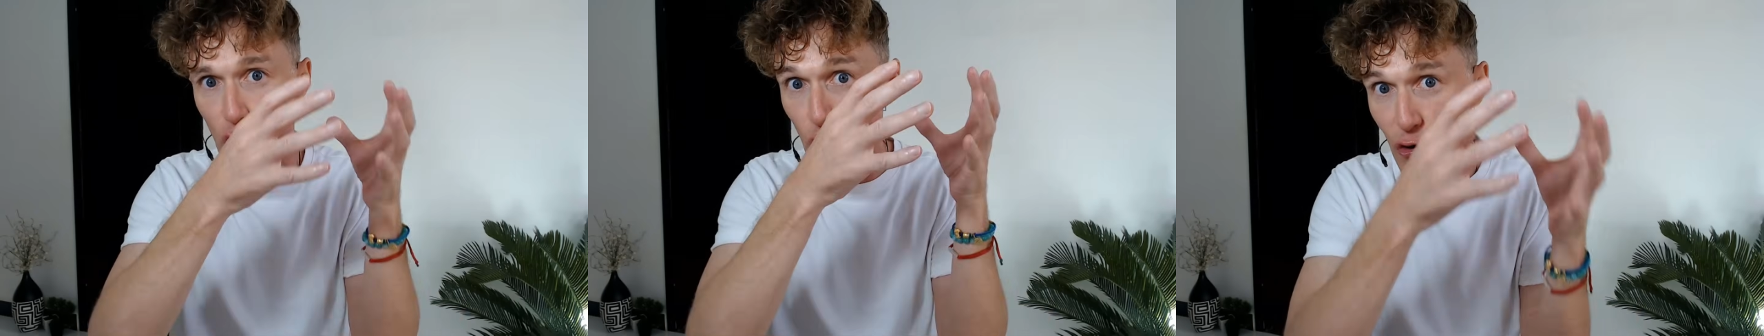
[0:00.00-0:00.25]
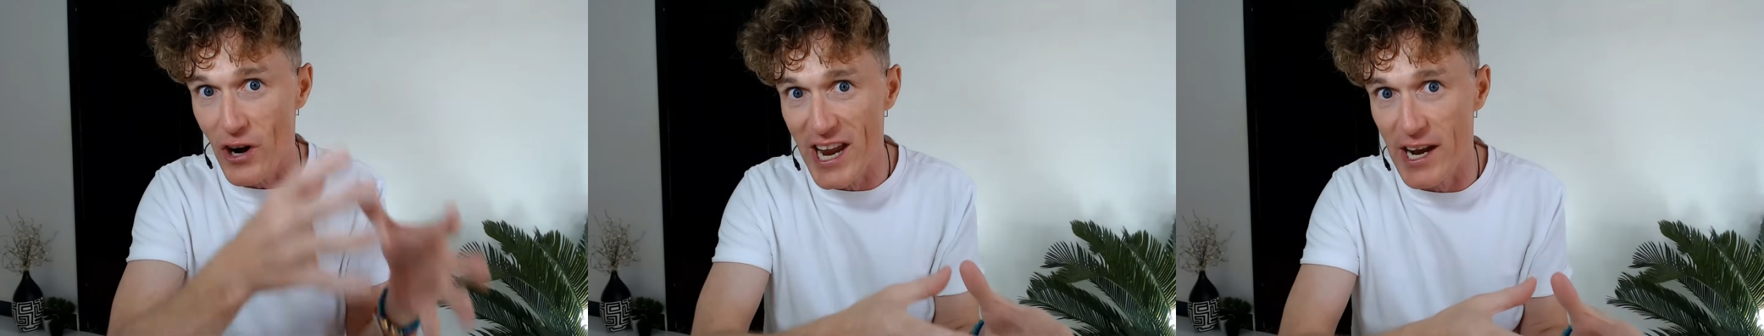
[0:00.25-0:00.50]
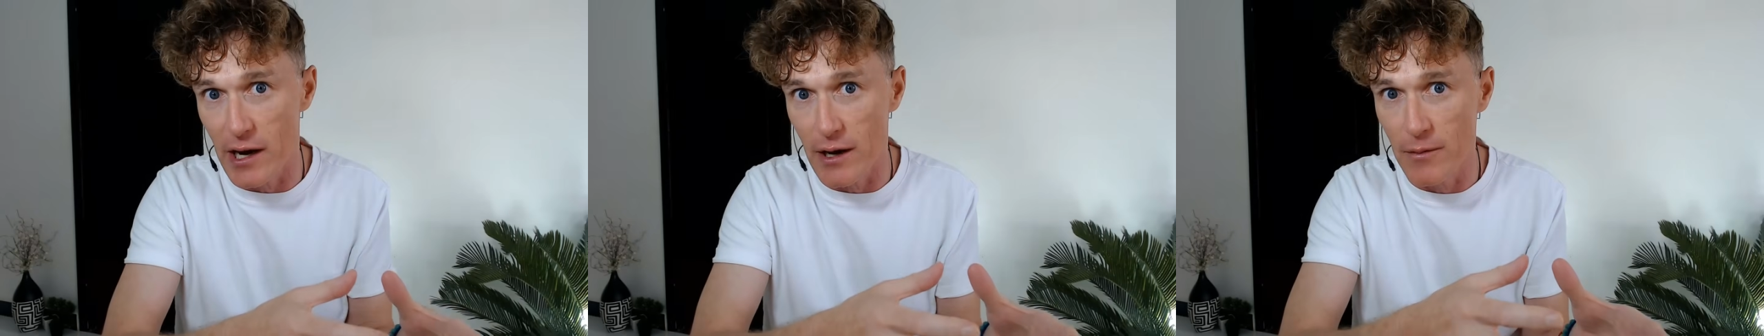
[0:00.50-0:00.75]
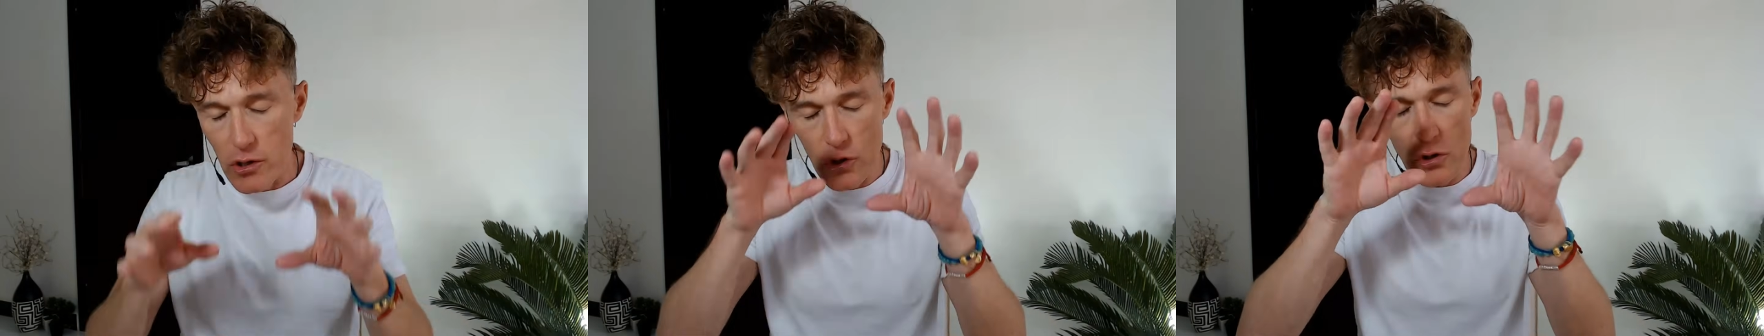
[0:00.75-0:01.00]
you're in.
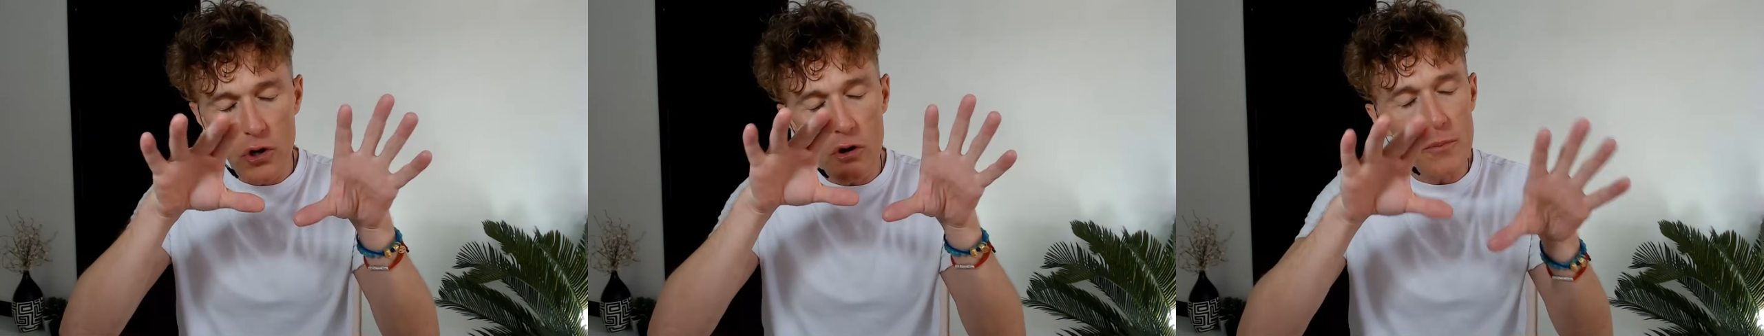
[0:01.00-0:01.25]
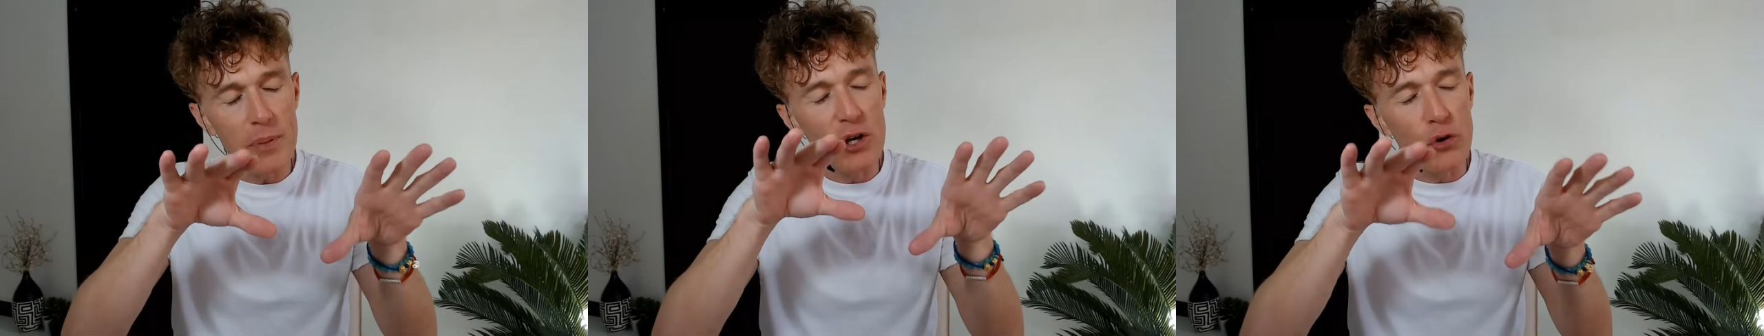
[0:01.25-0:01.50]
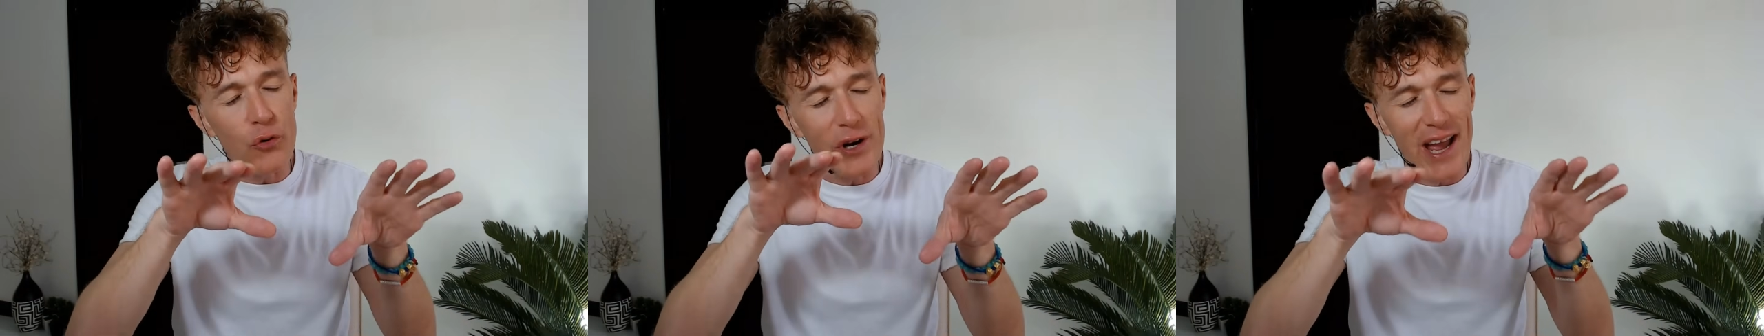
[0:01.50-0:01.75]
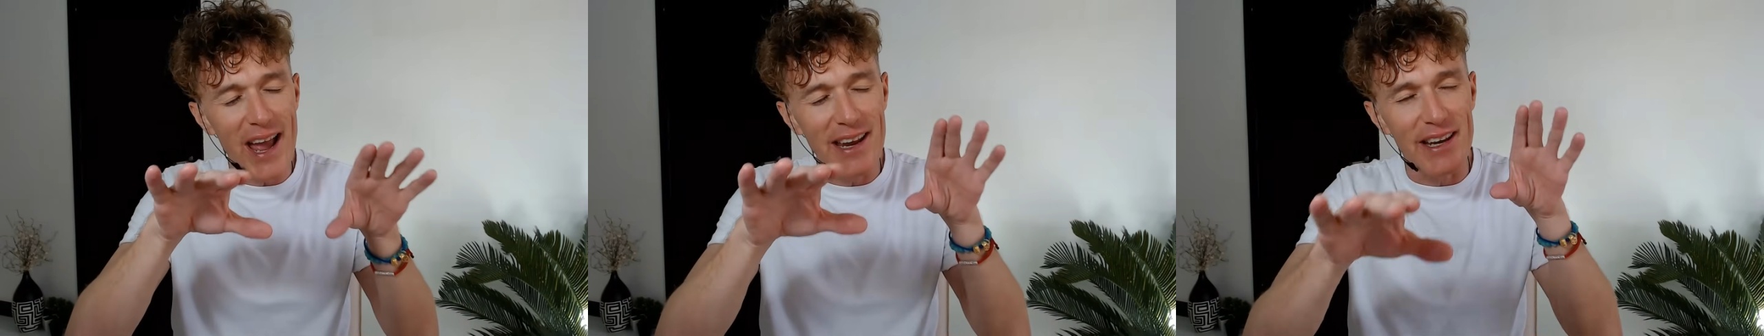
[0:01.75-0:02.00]
You're going to be
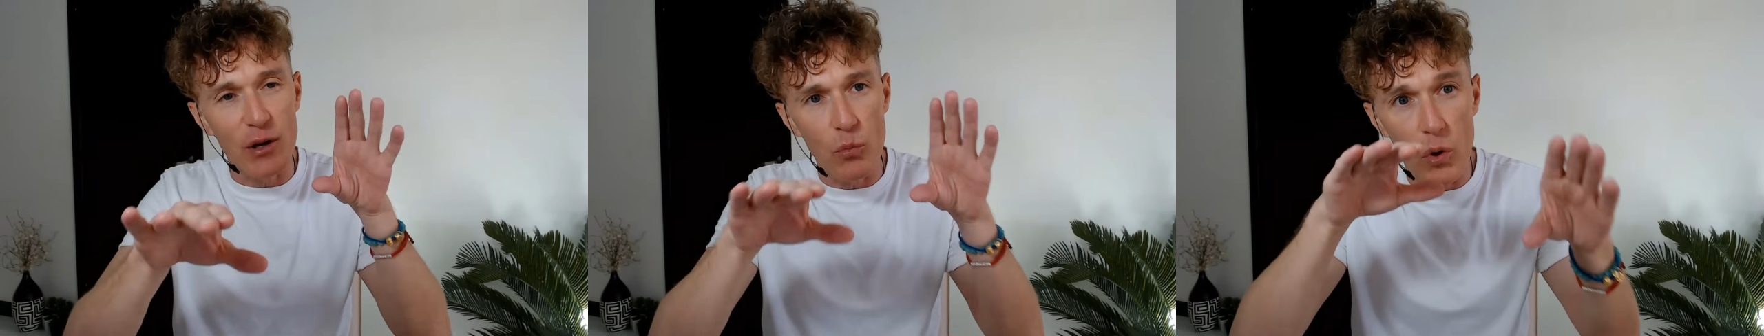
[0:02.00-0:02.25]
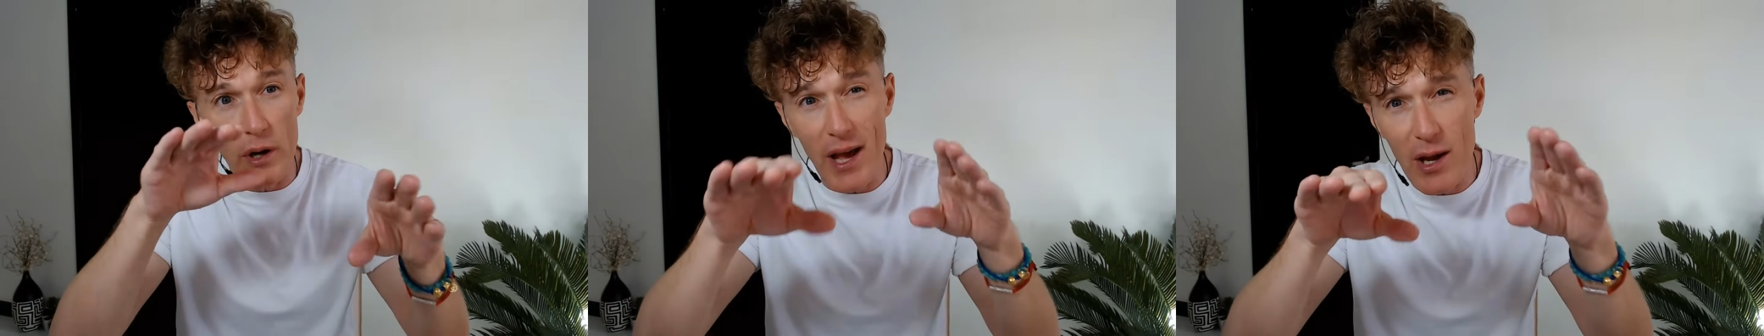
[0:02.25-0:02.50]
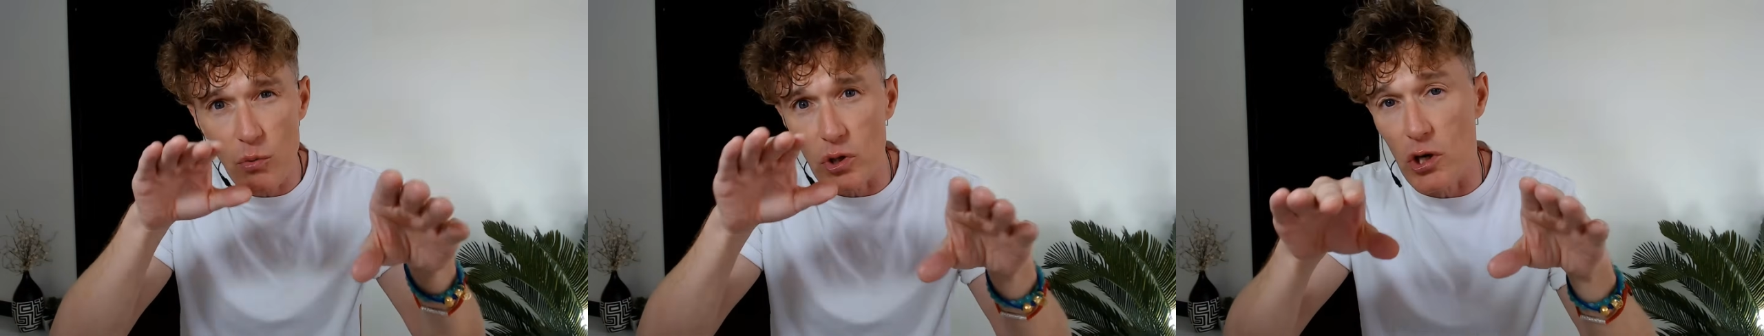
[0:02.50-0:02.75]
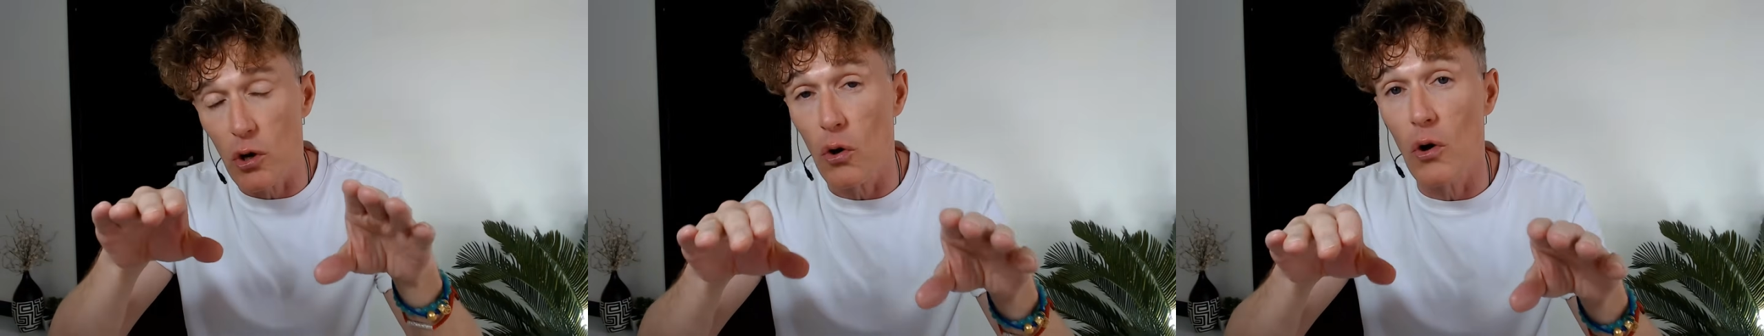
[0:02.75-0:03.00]
creating what I
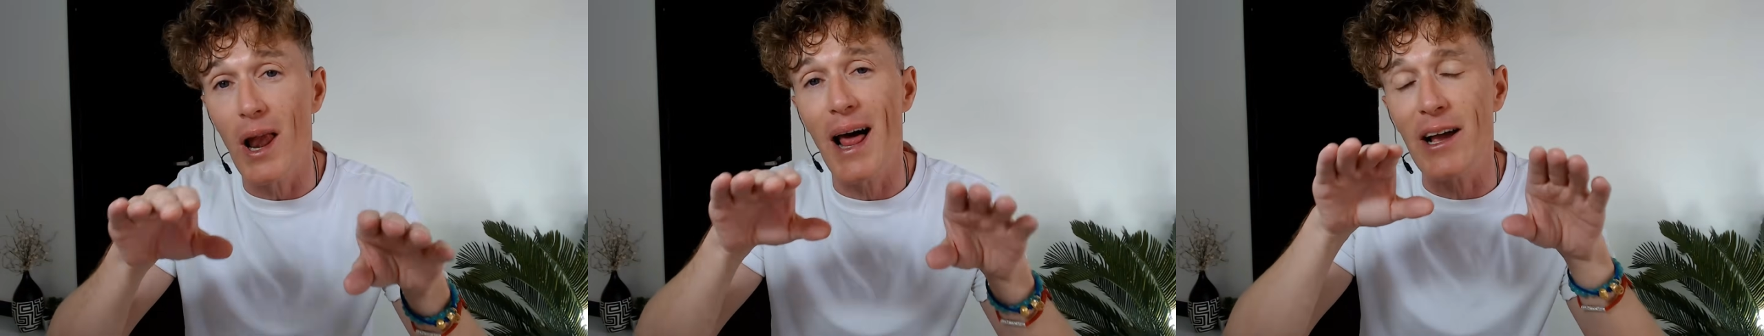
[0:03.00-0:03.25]
would call